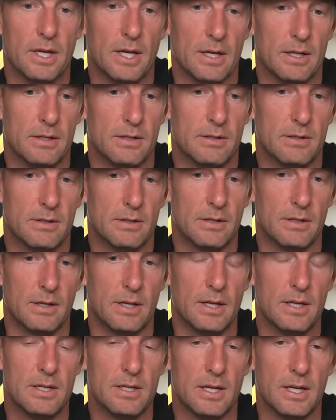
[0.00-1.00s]
that
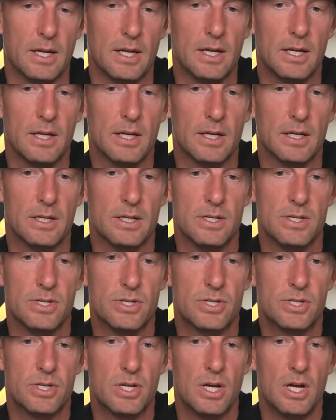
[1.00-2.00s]
he he
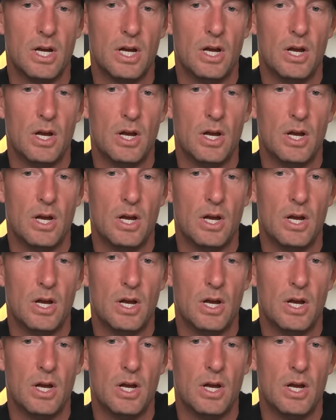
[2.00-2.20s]
is